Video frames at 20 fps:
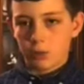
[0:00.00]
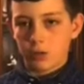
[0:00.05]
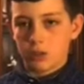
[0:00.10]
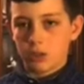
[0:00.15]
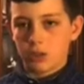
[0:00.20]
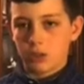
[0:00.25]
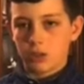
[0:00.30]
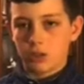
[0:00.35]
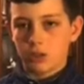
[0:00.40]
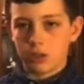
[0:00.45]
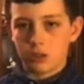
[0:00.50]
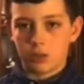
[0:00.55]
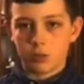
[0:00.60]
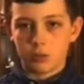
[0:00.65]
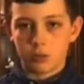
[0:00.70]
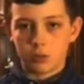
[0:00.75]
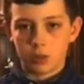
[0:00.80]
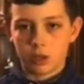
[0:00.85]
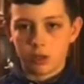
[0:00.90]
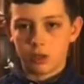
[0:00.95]
which is
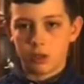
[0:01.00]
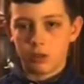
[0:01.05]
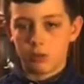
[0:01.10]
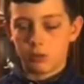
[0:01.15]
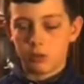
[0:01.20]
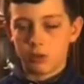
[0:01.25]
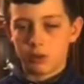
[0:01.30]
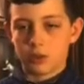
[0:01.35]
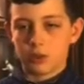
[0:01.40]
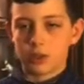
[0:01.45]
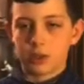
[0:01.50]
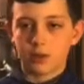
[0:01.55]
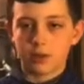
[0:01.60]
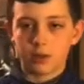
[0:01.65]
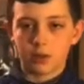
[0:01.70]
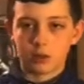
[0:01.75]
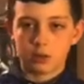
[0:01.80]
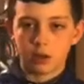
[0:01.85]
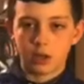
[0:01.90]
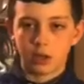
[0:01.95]

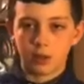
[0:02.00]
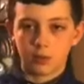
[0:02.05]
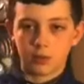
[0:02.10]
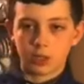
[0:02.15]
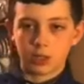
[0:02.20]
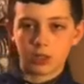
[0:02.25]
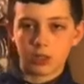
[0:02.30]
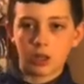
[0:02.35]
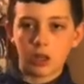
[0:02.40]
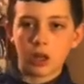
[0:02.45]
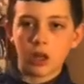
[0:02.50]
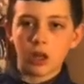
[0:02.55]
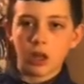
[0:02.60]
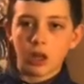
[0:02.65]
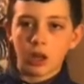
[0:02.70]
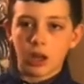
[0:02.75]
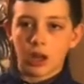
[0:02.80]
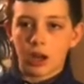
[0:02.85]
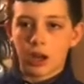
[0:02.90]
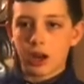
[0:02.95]
22.7 grams,
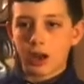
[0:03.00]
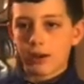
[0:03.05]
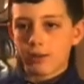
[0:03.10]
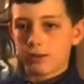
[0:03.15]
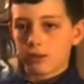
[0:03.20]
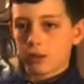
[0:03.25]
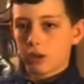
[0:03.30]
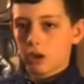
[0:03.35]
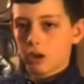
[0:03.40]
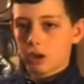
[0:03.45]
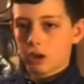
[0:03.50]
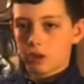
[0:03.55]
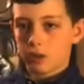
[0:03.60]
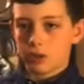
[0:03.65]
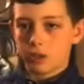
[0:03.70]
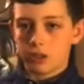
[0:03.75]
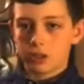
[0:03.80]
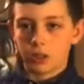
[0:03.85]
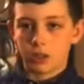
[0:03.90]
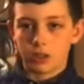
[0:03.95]
a half dollar,
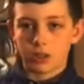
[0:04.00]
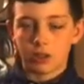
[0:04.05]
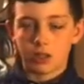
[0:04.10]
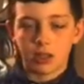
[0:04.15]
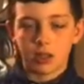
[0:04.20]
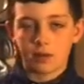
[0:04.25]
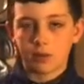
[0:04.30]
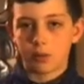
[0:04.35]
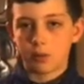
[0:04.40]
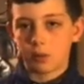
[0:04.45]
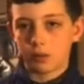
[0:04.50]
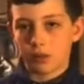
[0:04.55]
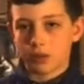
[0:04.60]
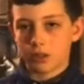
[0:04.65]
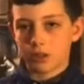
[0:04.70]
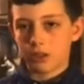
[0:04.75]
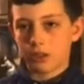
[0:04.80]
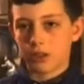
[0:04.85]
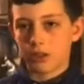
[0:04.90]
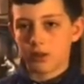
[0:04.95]
which is
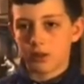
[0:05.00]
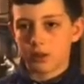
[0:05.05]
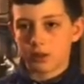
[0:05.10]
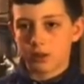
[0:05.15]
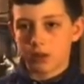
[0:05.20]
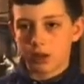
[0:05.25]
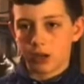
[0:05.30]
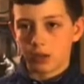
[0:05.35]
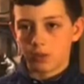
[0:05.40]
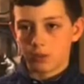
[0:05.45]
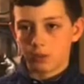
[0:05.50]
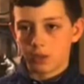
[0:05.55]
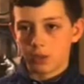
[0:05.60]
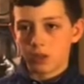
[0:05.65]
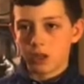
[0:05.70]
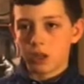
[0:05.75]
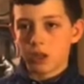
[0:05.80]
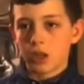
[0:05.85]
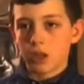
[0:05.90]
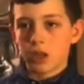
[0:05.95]
11.7 grams,
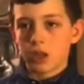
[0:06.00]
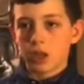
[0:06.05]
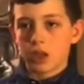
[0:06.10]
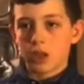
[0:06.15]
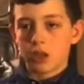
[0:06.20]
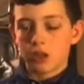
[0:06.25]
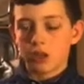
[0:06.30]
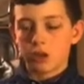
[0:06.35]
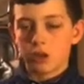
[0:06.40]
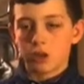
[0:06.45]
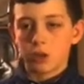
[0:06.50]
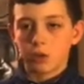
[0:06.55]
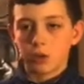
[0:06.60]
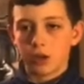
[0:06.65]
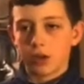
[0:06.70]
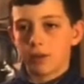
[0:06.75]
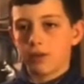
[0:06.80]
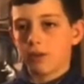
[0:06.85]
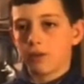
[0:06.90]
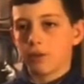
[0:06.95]
and no
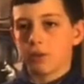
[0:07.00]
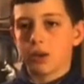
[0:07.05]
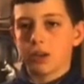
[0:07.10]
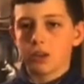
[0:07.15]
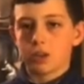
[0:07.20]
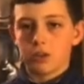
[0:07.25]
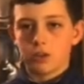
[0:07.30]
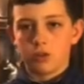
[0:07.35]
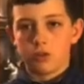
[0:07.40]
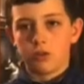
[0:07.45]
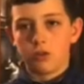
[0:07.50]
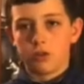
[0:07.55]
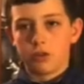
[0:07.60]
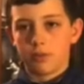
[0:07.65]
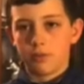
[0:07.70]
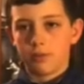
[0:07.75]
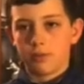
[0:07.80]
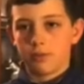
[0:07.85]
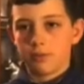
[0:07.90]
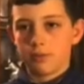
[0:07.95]
weight for my control.
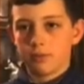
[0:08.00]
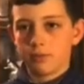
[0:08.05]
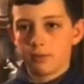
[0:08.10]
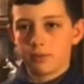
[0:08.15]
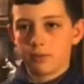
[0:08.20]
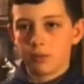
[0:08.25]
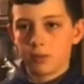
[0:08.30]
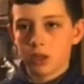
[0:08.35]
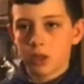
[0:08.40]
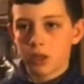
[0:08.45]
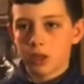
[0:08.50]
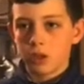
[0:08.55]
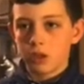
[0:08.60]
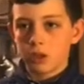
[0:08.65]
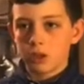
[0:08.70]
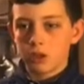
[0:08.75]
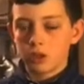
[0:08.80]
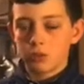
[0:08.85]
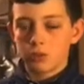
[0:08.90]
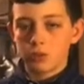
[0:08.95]

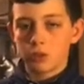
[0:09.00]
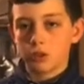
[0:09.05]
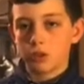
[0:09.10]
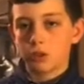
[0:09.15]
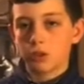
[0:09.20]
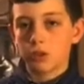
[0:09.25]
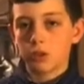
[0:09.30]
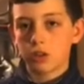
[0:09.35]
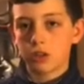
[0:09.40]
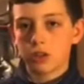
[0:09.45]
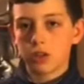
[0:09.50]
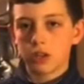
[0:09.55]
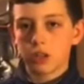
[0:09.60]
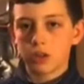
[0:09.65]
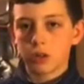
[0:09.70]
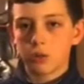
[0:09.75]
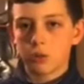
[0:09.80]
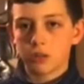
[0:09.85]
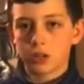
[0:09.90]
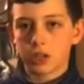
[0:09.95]
To ensure the
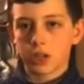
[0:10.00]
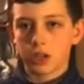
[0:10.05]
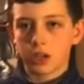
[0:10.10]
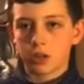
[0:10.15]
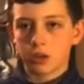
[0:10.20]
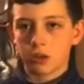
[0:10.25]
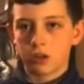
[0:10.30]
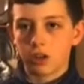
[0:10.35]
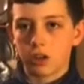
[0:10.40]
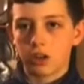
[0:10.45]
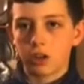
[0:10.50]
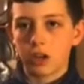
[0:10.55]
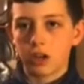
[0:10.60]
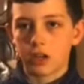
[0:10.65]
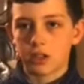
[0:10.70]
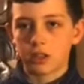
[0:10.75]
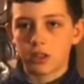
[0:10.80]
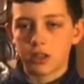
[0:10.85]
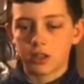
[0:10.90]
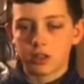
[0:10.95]
data was accurate, I
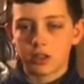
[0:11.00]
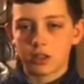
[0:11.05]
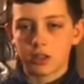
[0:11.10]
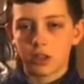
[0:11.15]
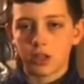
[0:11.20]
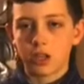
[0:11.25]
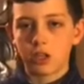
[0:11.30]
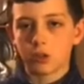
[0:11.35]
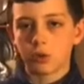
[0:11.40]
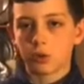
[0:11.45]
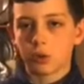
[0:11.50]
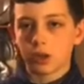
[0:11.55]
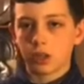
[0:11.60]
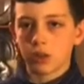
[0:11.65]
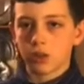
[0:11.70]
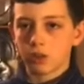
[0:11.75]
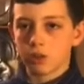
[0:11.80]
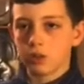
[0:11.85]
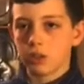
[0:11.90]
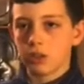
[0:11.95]
tested each weight
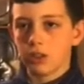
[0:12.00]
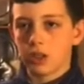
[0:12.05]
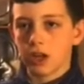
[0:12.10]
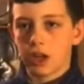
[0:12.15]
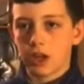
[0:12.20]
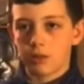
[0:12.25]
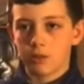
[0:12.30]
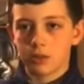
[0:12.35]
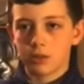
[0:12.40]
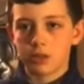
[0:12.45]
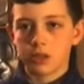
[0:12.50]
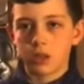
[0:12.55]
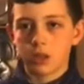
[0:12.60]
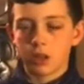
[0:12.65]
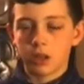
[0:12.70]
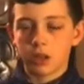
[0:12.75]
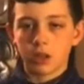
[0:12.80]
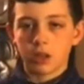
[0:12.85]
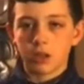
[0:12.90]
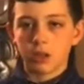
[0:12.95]
3 times.
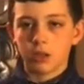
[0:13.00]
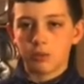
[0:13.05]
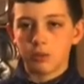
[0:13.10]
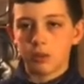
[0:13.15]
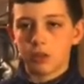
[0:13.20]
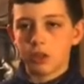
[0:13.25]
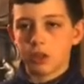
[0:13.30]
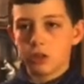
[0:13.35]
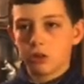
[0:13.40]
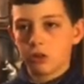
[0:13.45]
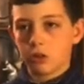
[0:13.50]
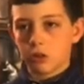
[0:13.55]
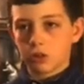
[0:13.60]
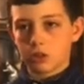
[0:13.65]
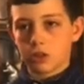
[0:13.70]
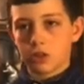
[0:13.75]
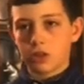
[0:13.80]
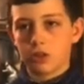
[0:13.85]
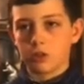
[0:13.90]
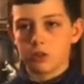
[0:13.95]
The materials
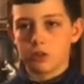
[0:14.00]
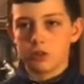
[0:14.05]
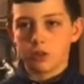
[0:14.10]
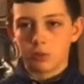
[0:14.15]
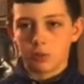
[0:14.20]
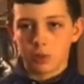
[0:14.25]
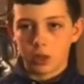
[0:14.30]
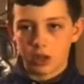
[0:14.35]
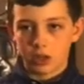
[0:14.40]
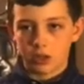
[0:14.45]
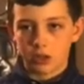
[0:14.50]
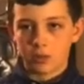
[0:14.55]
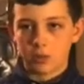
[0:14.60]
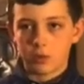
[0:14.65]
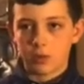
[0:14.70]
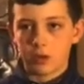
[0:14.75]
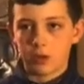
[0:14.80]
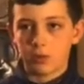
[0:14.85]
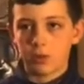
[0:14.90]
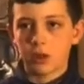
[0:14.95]
I used in my
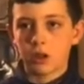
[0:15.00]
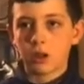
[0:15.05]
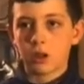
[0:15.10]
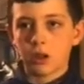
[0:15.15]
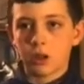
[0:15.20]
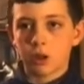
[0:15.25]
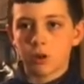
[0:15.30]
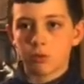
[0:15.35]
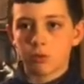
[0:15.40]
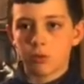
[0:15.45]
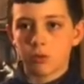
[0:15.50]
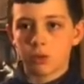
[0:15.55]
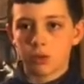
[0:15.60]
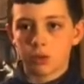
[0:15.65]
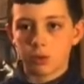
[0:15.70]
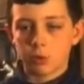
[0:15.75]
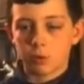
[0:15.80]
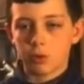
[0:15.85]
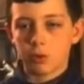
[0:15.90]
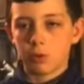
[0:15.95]
experiment were the
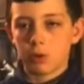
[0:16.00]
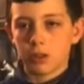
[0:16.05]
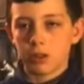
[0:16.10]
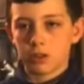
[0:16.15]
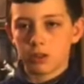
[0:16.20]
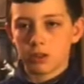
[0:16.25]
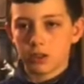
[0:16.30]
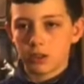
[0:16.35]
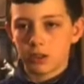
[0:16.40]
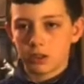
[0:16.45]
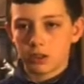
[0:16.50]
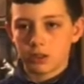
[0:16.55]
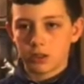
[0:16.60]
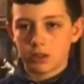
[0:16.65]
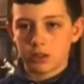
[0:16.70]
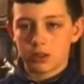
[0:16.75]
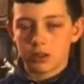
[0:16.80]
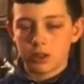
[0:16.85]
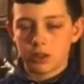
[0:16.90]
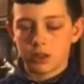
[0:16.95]
3 weights I just
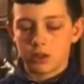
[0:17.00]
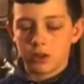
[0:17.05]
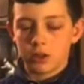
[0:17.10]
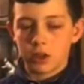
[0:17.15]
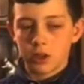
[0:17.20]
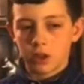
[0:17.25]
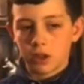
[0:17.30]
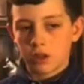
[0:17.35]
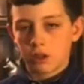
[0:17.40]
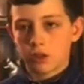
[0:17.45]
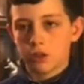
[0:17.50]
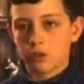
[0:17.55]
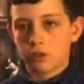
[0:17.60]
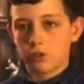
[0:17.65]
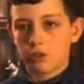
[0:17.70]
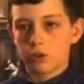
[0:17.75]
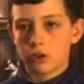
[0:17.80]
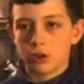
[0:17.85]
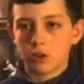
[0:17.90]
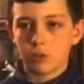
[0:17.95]
listed, the
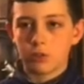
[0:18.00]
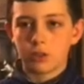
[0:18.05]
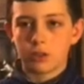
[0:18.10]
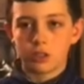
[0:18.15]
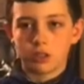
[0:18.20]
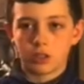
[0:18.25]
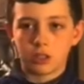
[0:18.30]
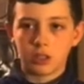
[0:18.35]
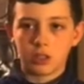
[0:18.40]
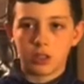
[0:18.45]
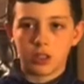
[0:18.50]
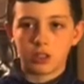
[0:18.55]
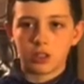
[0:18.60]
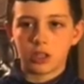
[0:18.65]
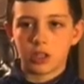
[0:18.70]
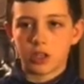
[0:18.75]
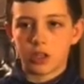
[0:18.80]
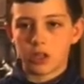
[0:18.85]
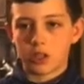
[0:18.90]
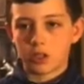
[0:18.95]
drone, which is a
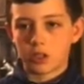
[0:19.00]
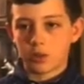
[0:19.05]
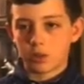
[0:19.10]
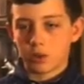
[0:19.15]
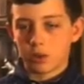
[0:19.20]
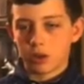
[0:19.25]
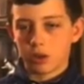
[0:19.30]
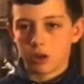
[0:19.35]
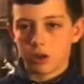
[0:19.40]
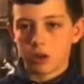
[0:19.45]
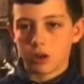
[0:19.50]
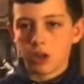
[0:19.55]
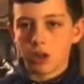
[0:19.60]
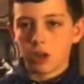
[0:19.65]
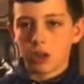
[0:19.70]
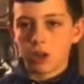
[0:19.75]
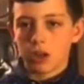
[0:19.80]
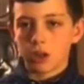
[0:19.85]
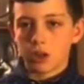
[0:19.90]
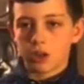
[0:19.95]
DJI Spark,
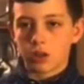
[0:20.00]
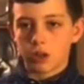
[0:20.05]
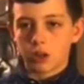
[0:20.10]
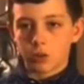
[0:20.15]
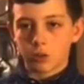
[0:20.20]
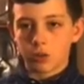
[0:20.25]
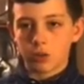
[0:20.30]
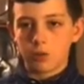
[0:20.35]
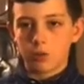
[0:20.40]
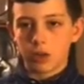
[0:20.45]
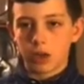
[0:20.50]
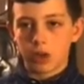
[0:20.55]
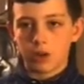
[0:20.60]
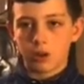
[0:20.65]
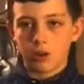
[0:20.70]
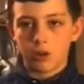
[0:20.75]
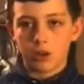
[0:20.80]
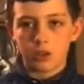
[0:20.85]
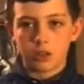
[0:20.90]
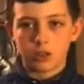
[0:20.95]
the 3
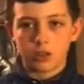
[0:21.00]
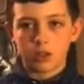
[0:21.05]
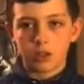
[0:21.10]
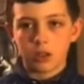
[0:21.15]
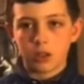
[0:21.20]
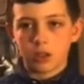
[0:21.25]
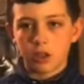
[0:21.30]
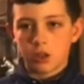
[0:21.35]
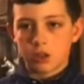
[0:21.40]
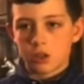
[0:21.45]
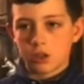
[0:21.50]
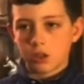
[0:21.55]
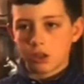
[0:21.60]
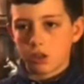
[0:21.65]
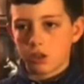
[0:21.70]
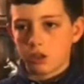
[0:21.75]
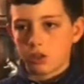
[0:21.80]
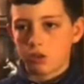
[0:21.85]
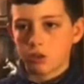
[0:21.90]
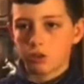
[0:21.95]
batteries, the
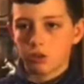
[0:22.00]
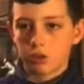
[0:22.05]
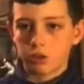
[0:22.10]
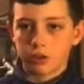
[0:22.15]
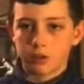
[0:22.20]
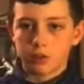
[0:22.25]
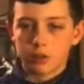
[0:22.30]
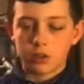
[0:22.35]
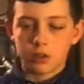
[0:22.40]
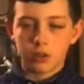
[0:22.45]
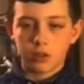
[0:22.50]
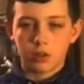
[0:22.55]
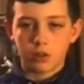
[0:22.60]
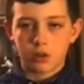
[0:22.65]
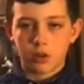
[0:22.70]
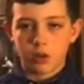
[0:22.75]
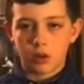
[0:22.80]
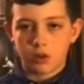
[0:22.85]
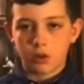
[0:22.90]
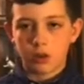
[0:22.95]
controller for the
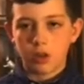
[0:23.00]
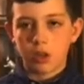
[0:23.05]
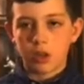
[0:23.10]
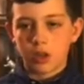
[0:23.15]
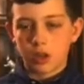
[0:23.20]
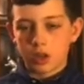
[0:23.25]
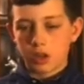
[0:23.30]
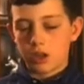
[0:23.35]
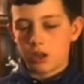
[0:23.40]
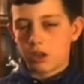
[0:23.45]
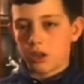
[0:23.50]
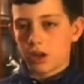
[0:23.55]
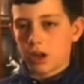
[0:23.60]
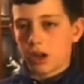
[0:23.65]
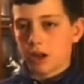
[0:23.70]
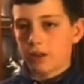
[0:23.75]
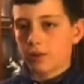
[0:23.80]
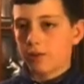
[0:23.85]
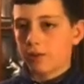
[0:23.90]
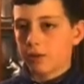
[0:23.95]
drone, and an
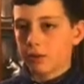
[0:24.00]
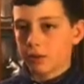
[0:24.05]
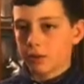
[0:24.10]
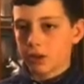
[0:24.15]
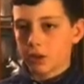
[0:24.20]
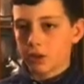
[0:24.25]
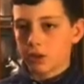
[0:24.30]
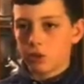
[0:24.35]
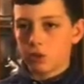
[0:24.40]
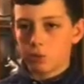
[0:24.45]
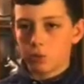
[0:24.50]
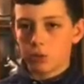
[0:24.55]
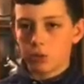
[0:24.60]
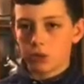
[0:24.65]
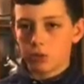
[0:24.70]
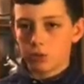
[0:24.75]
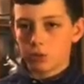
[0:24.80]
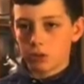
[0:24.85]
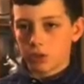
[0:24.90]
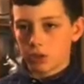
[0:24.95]
iPhone that you
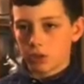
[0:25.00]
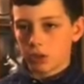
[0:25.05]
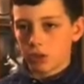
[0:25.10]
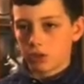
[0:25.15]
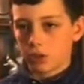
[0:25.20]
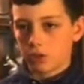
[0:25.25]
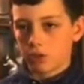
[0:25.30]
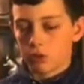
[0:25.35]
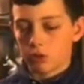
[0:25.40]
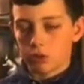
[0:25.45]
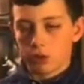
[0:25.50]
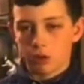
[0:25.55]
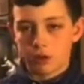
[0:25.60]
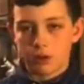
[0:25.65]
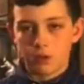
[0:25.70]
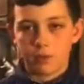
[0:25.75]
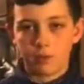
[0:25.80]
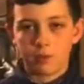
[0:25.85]
put with the controller.